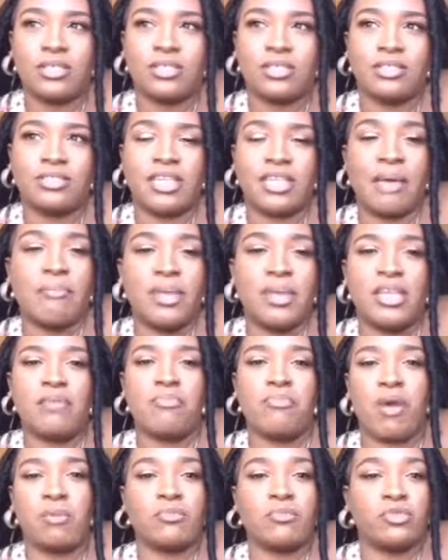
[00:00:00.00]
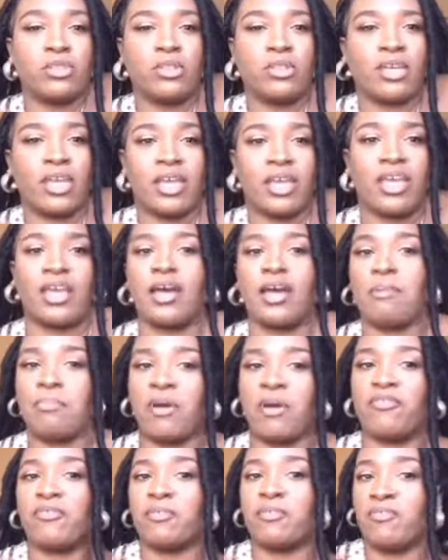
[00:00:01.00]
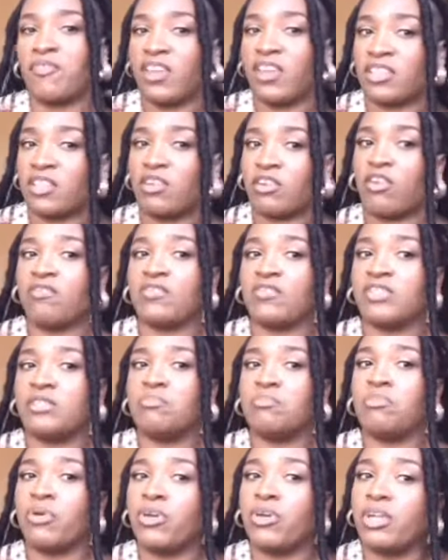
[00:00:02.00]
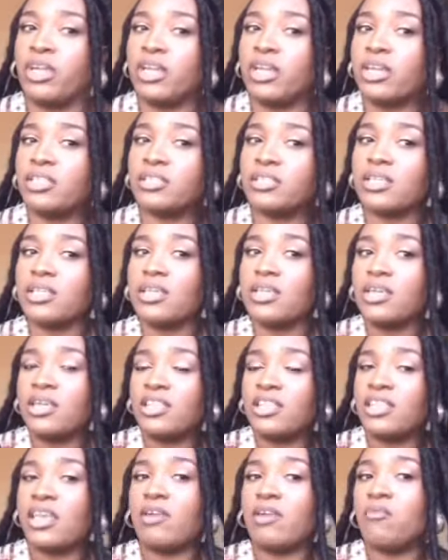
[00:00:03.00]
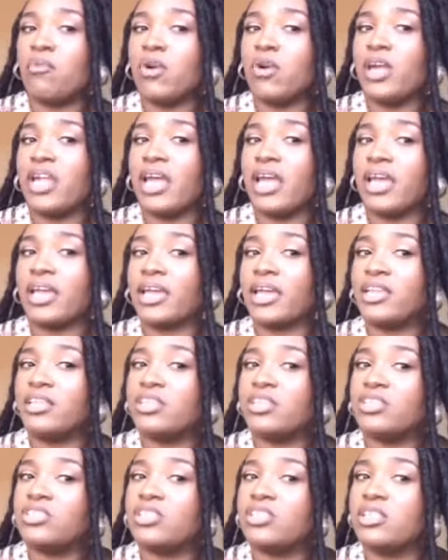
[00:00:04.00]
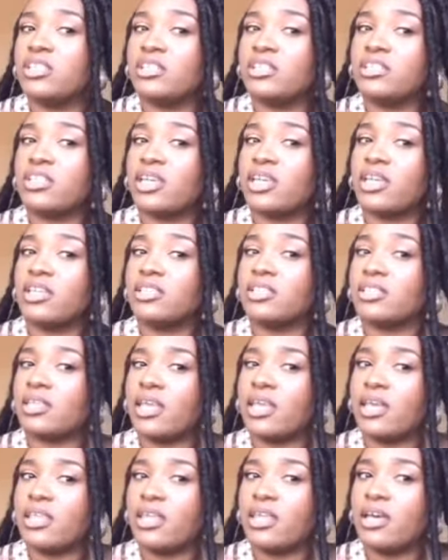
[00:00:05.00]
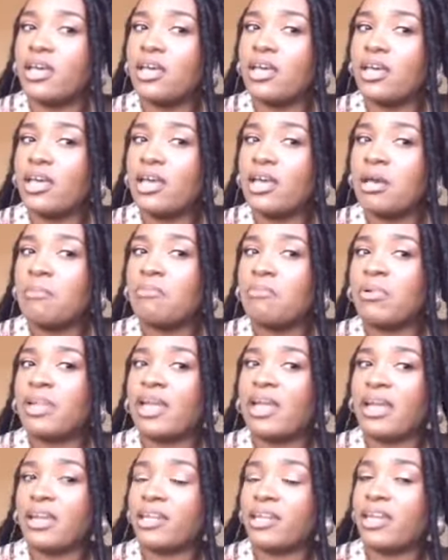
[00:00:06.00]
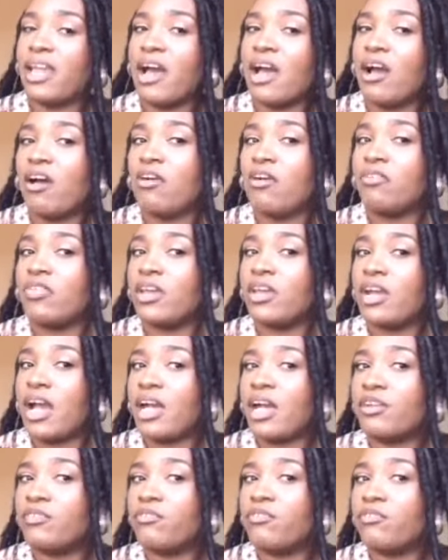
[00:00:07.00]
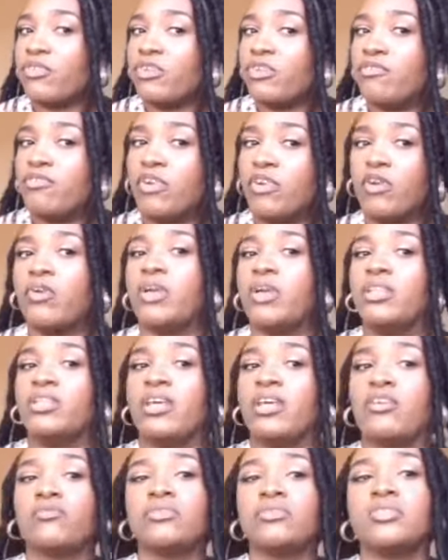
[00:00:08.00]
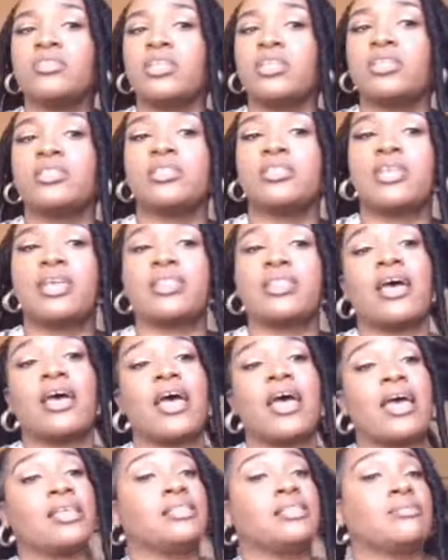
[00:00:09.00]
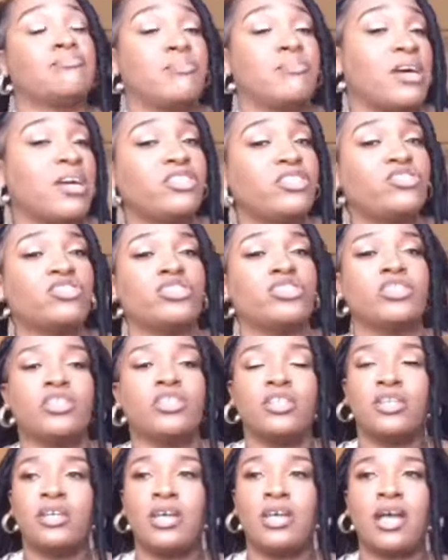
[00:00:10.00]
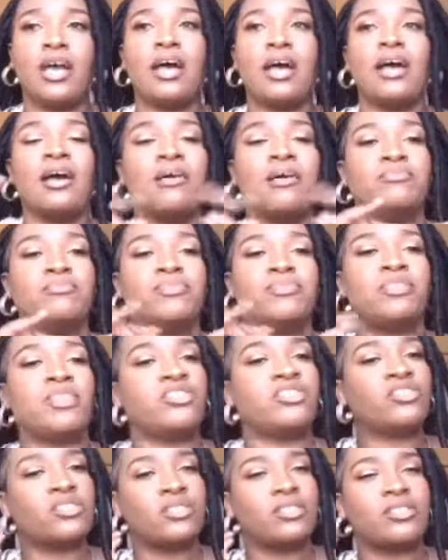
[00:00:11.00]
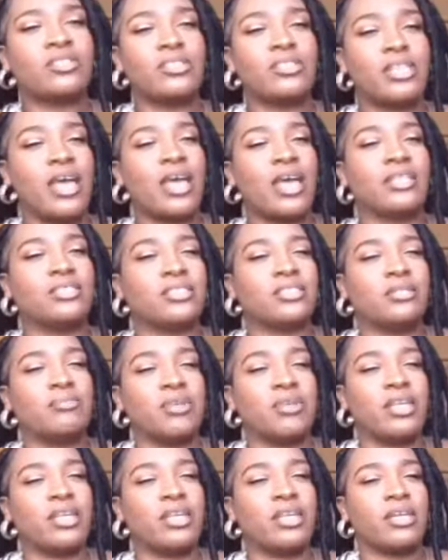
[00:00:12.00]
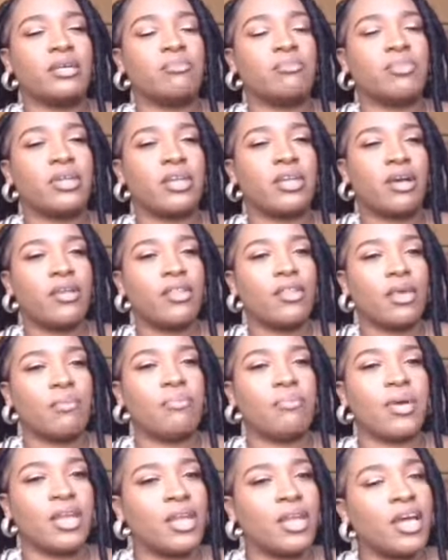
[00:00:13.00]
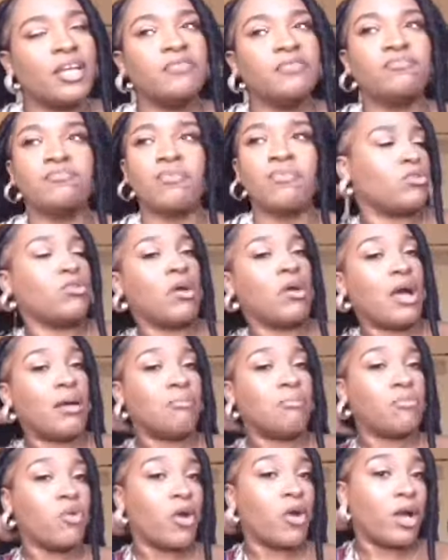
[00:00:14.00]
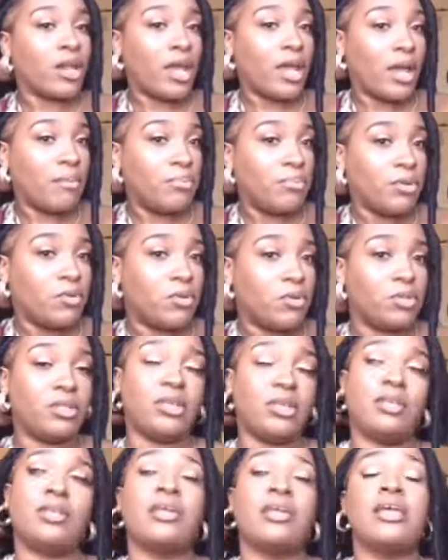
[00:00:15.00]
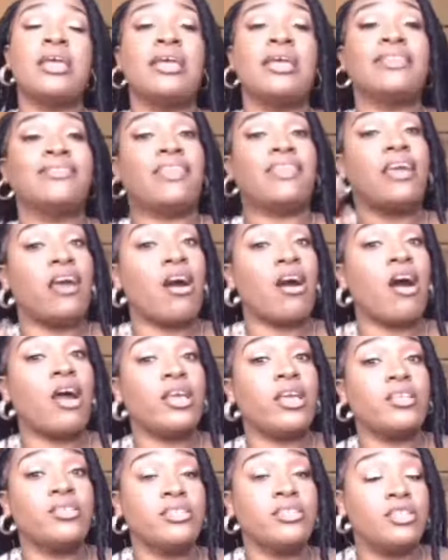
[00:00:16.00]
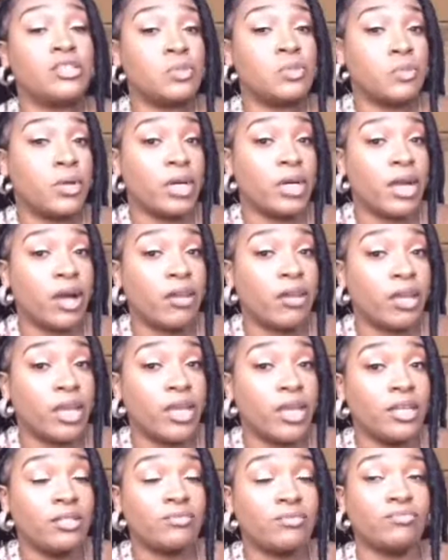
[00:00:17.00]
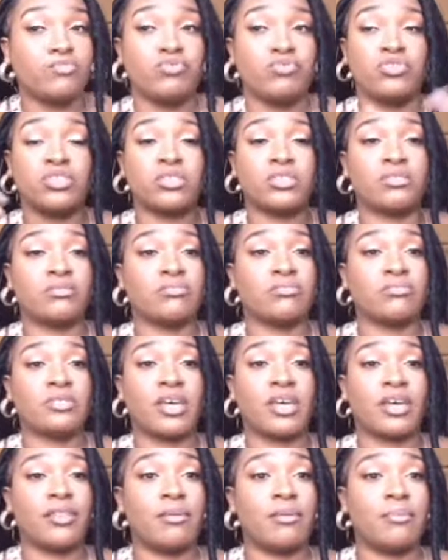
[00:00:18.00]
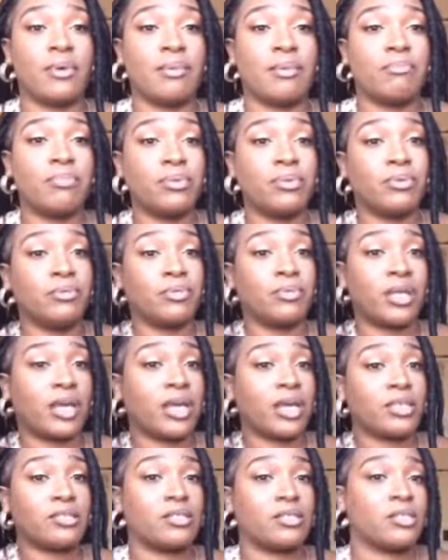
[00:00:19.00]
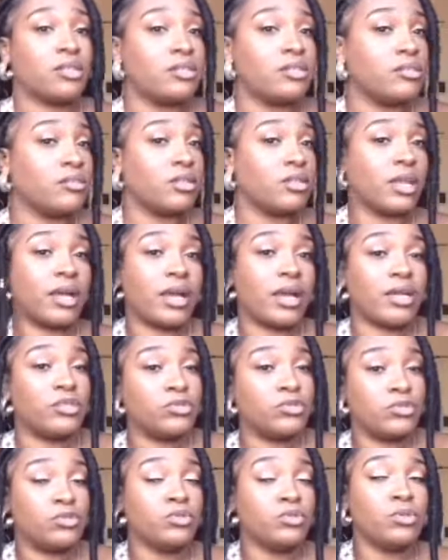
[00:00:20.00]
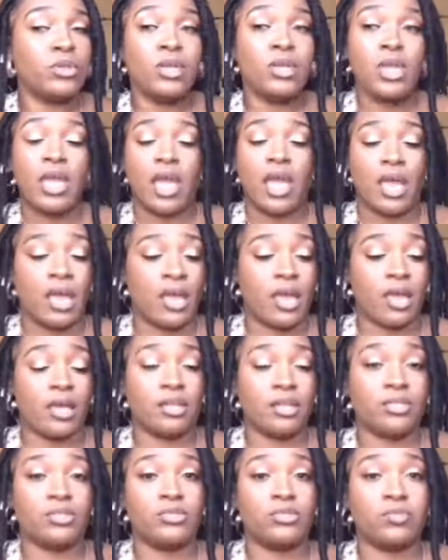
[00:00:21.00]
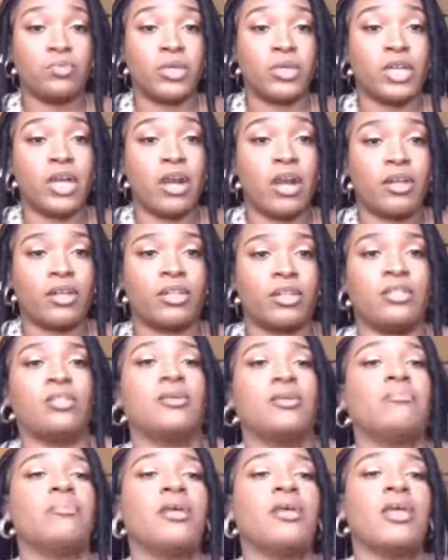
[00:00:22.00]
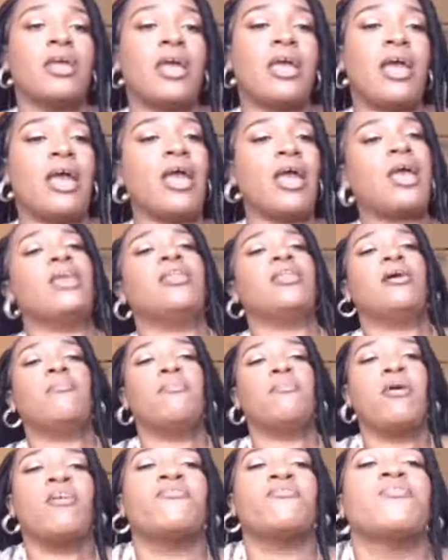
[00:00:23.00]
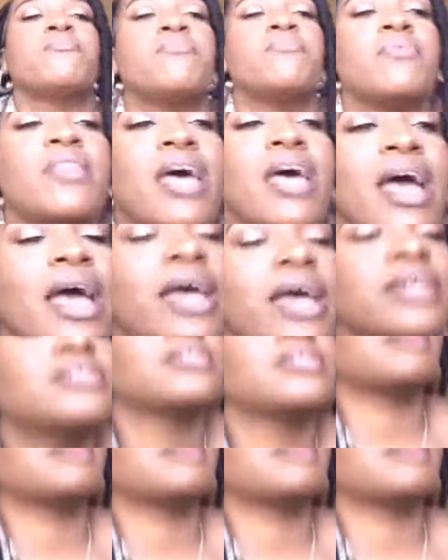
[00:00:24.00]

that many problems with the hair, apart from the fact that obviously burning it, they were like initially sticking together, but like now they're kind of free flowing. They don't stick together as much. They just snagged in the beginning, but now they're better. So I'm quite happy with it. They are easy to work out in. Just tie them up, like I said, like I do, and work out in them. And apart from that,